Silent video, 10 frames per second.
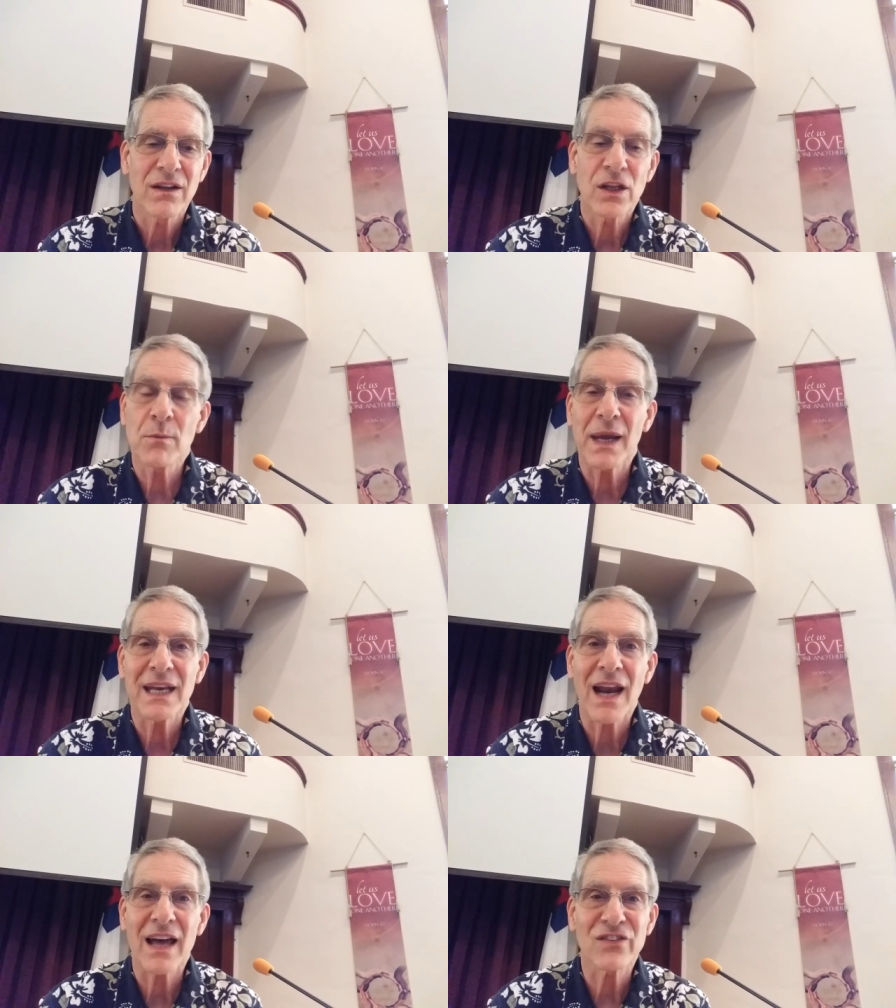You may
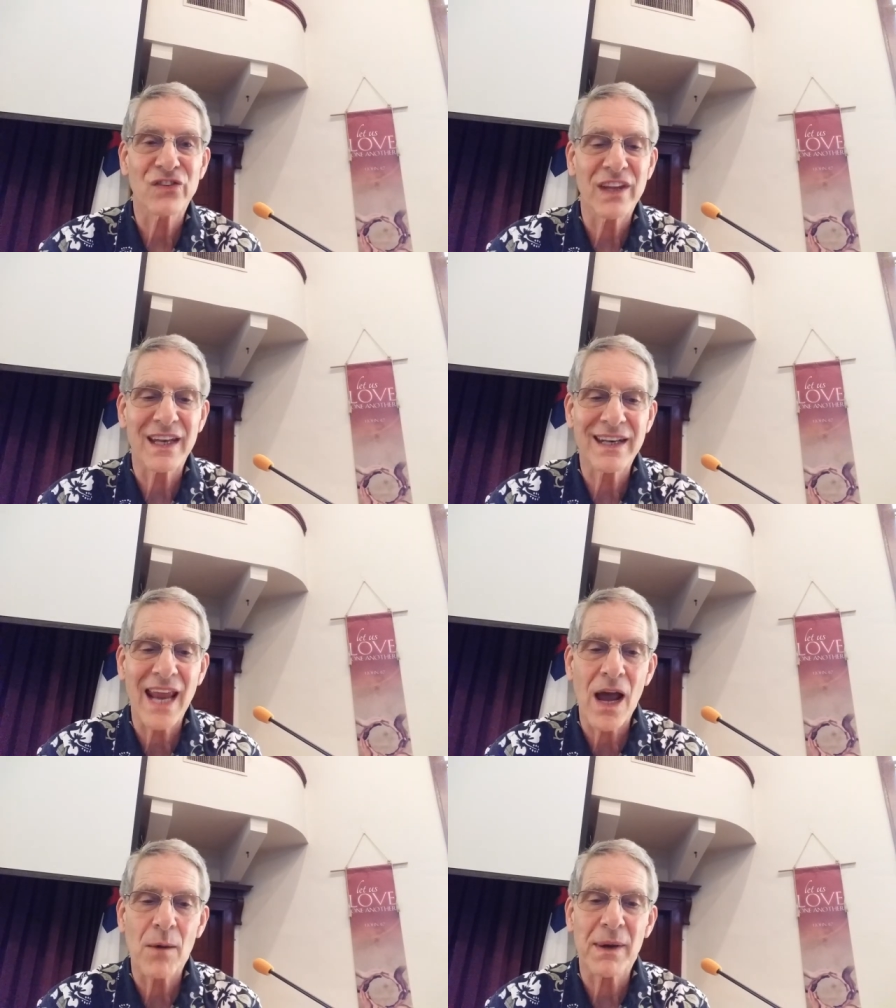not see it
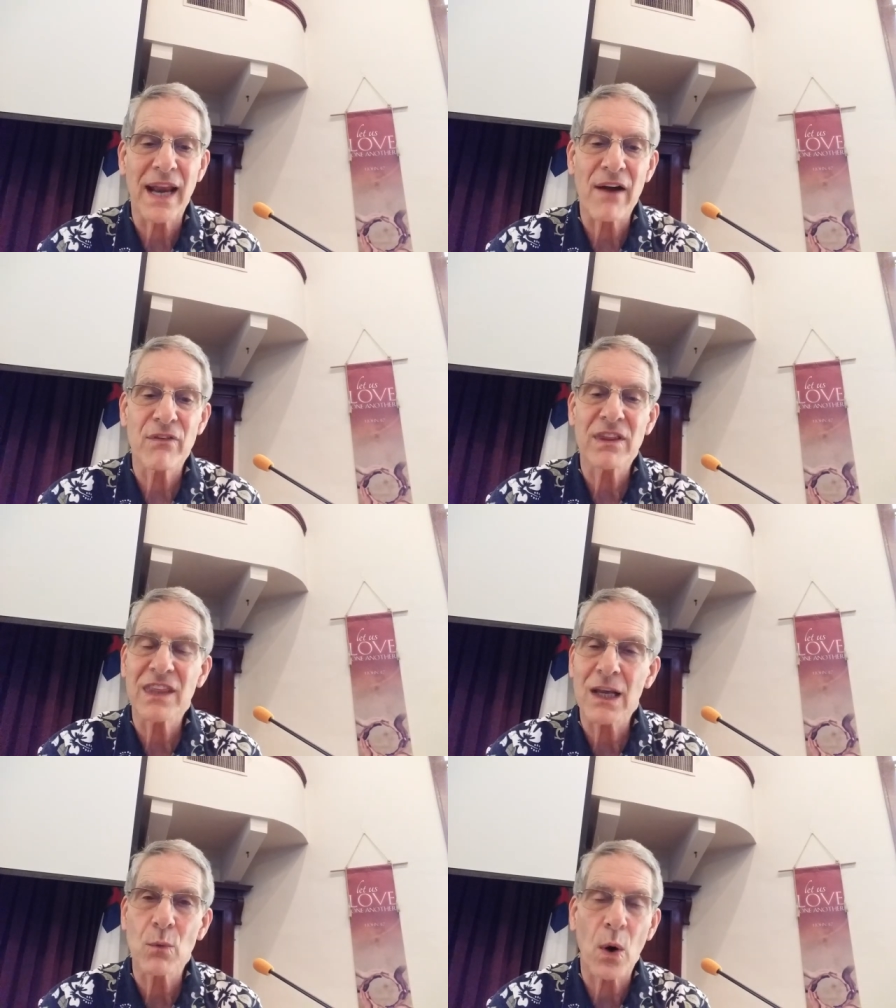now, but
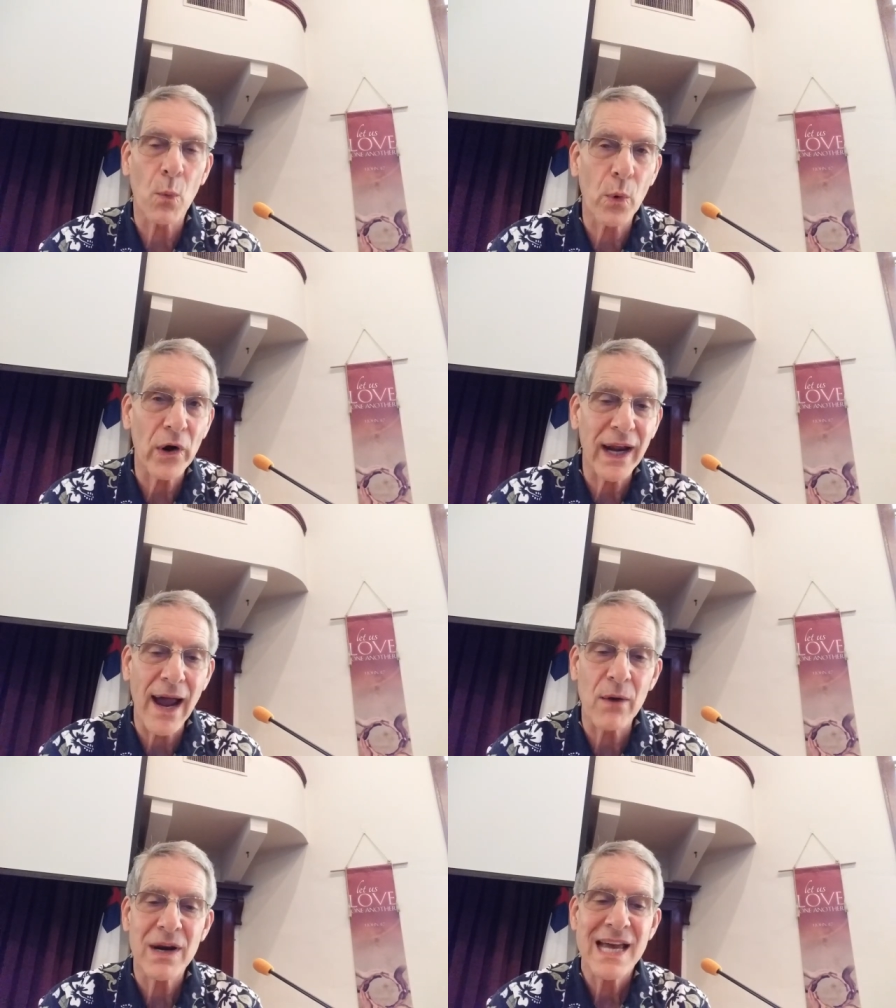everything will work
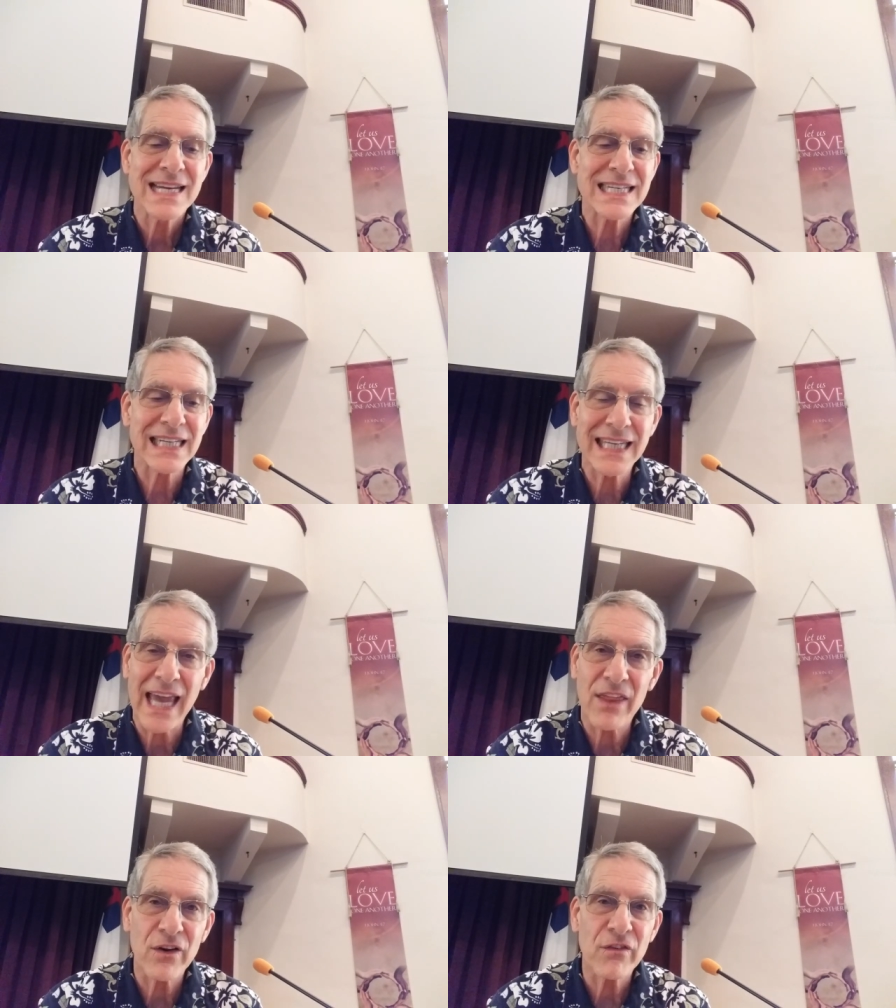out
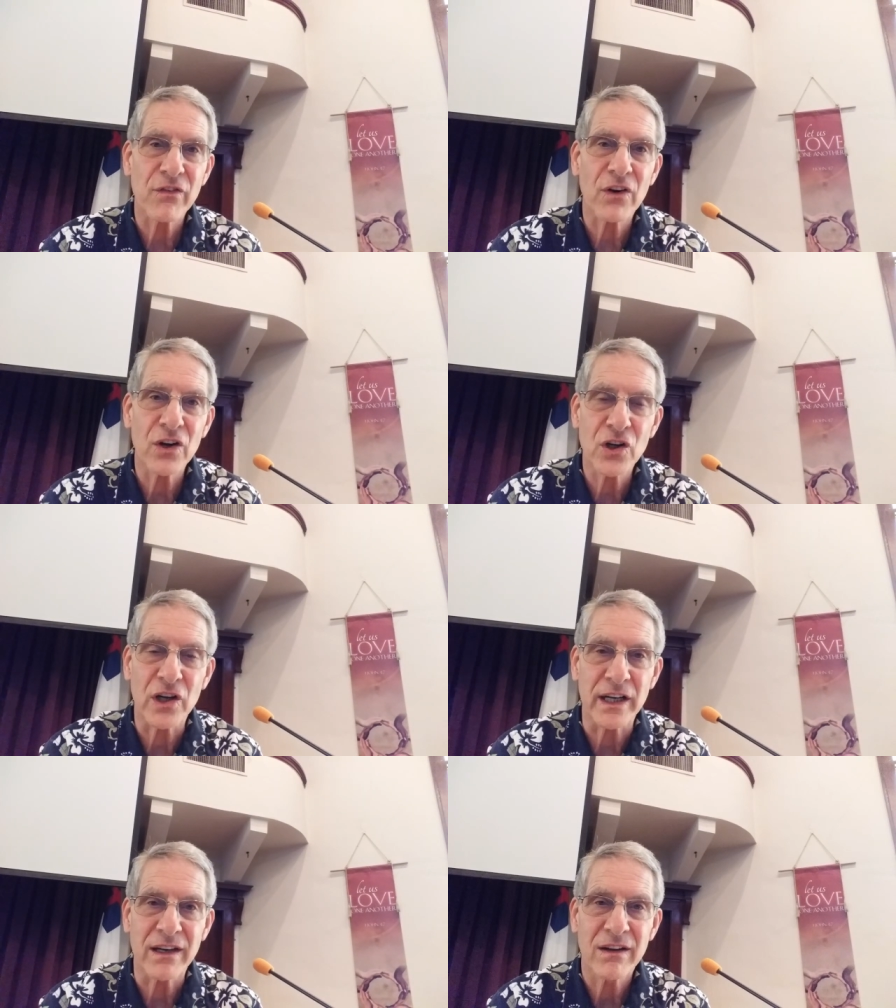together for
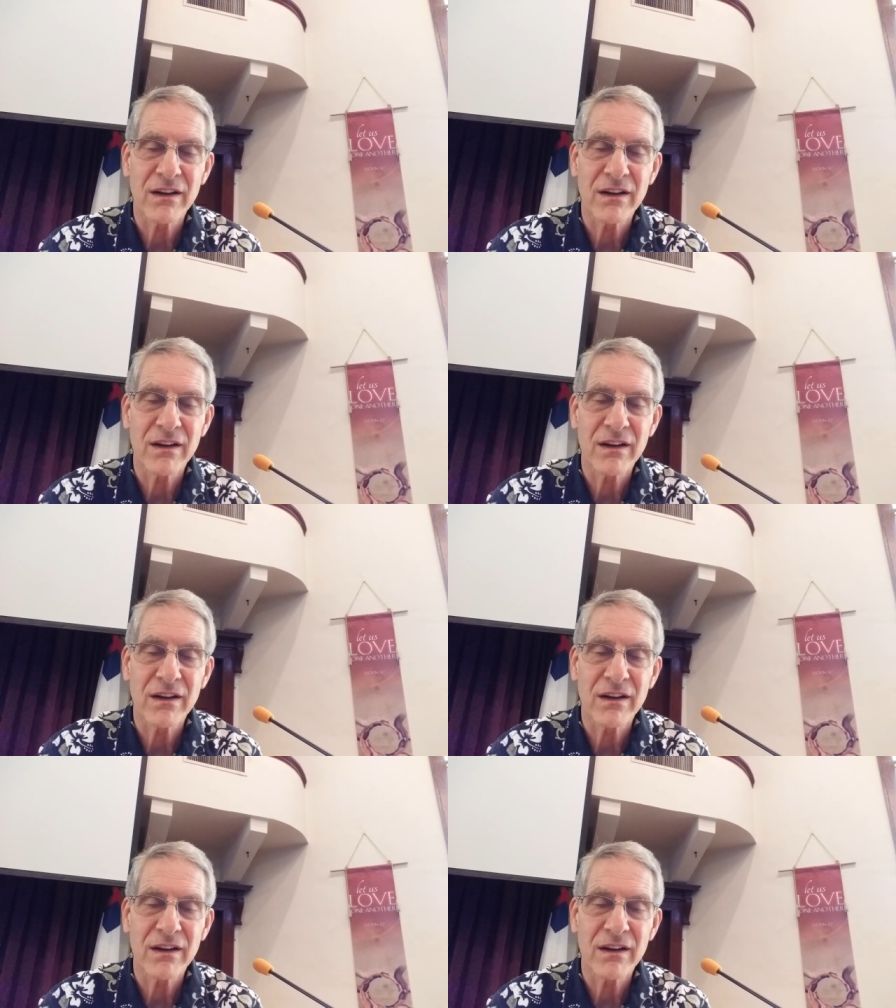good,